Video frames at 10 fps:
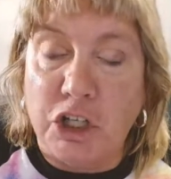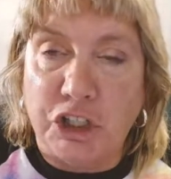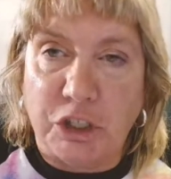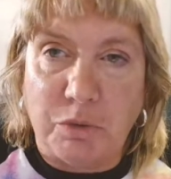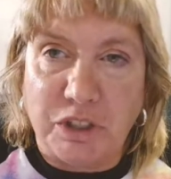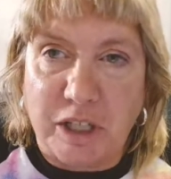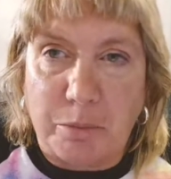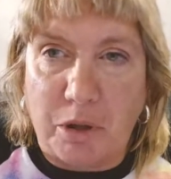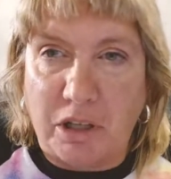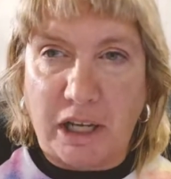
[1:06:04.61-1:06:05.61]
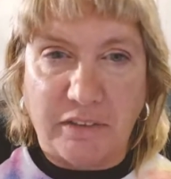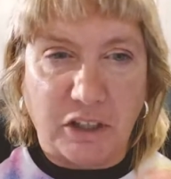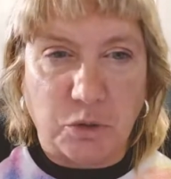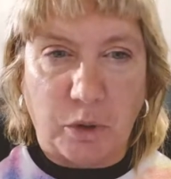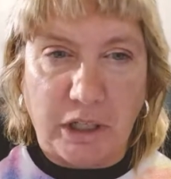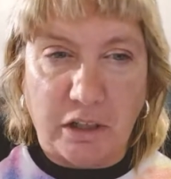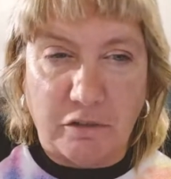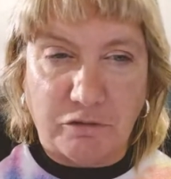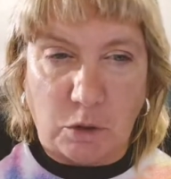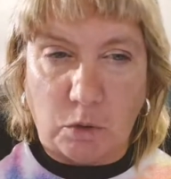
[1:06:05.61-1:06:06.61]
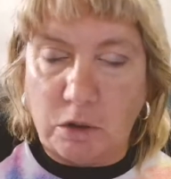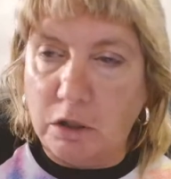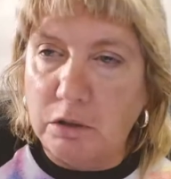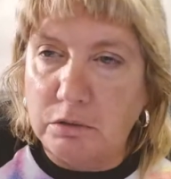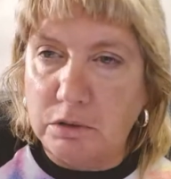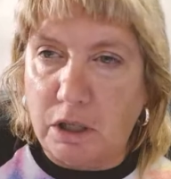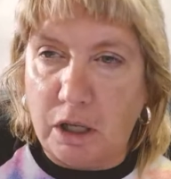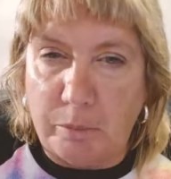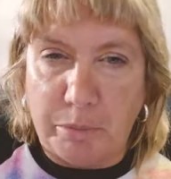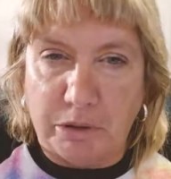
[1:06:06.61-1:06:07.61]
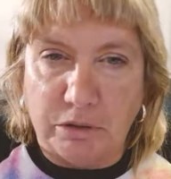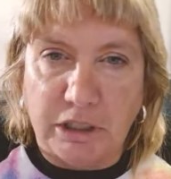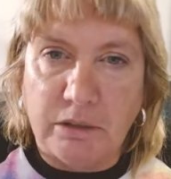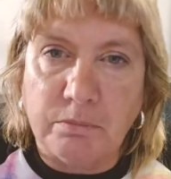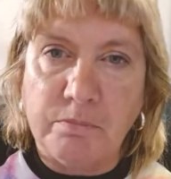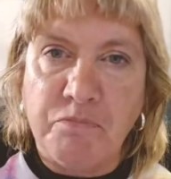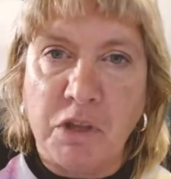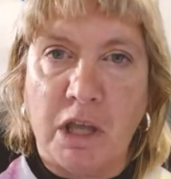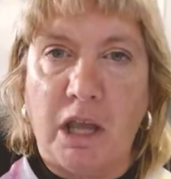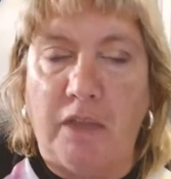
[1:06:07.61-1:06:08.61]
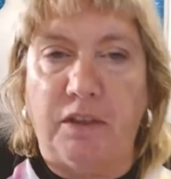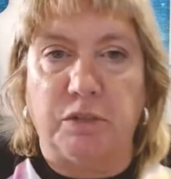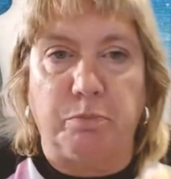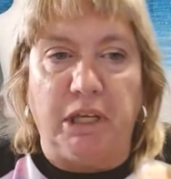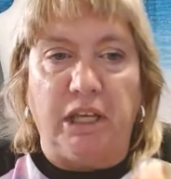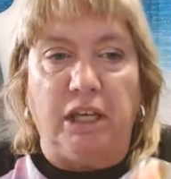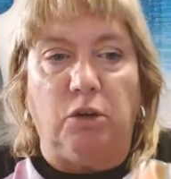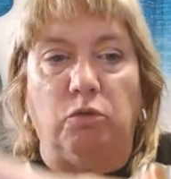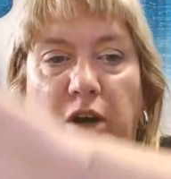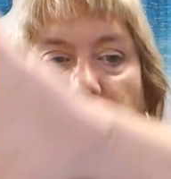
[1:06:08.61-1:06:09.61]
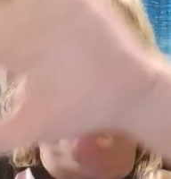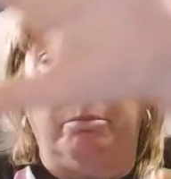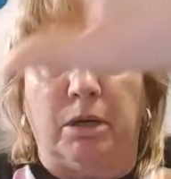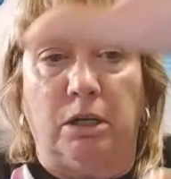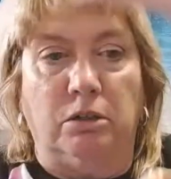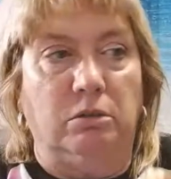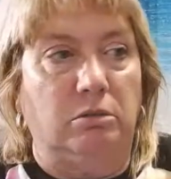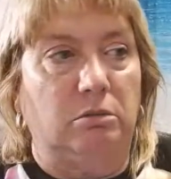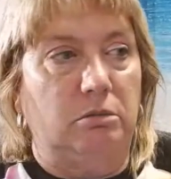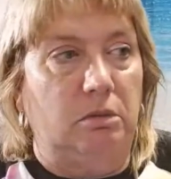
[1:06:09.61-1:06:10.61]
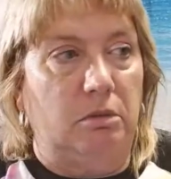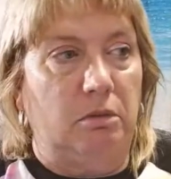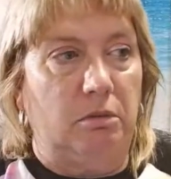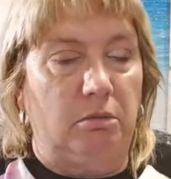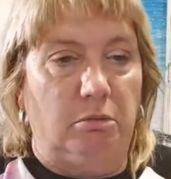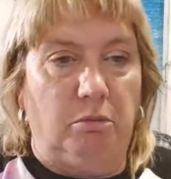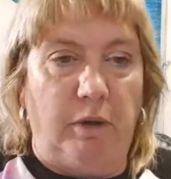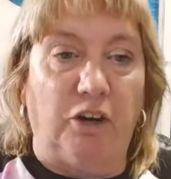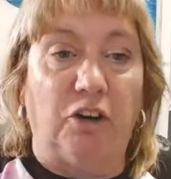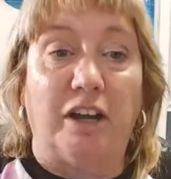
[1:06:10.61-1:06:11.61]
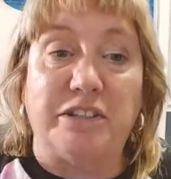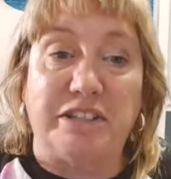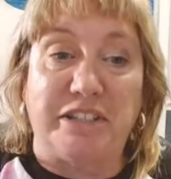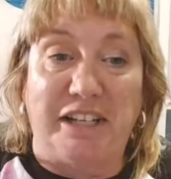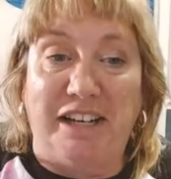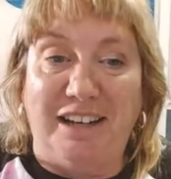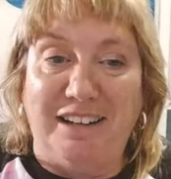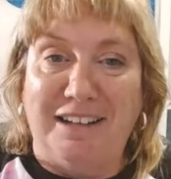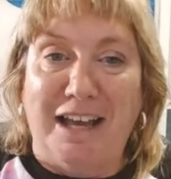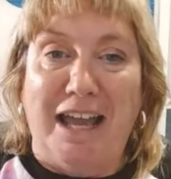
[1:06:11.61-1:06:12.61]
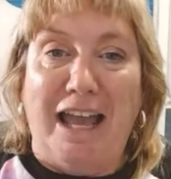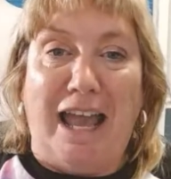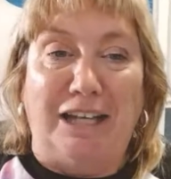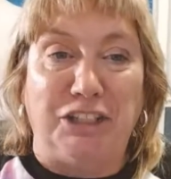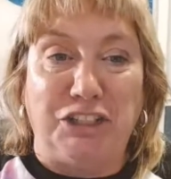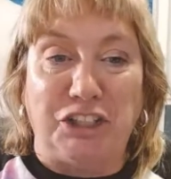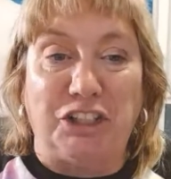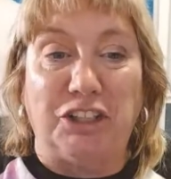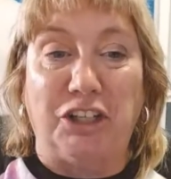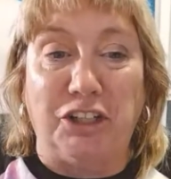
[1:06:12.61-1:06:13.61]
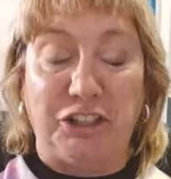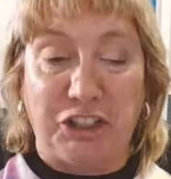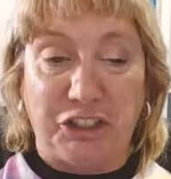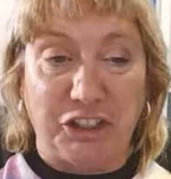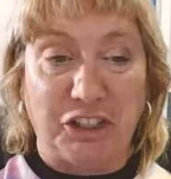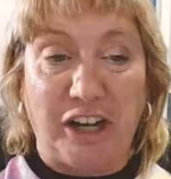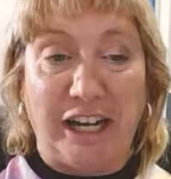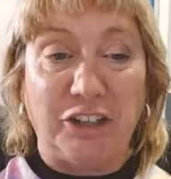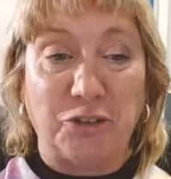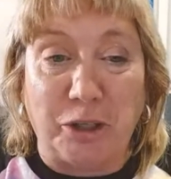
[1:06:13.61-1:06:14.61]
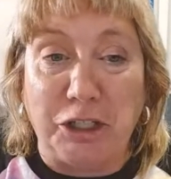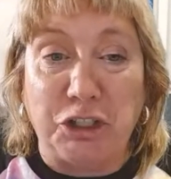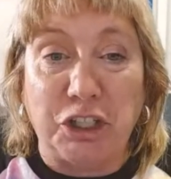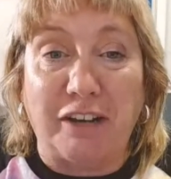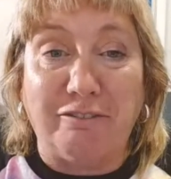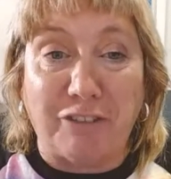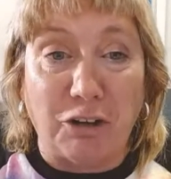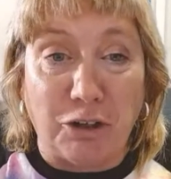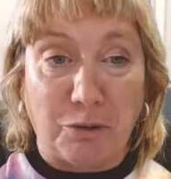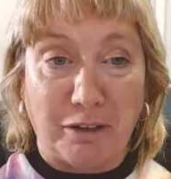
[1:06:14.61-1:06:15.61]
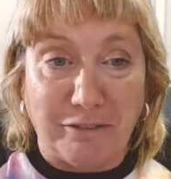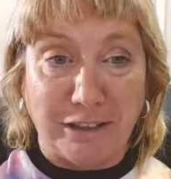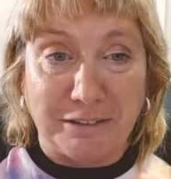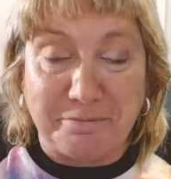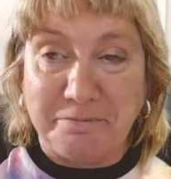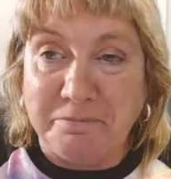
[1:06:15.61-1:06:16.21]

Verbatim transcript: She was up on like the twentieth floor on a building, and this big rainbow went across the city, and she took her she took her Android and she took a photo of it,